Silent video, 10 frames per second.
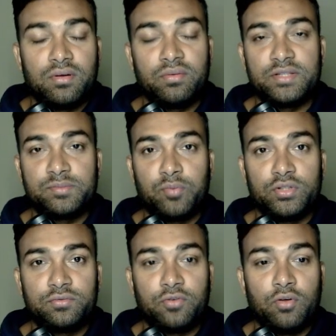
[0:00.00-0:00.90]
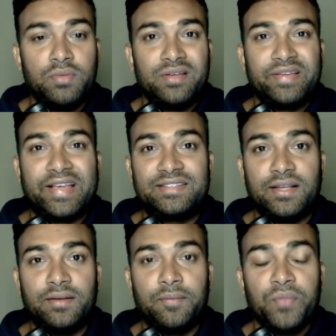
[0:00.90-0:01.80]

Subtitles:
response from Excel.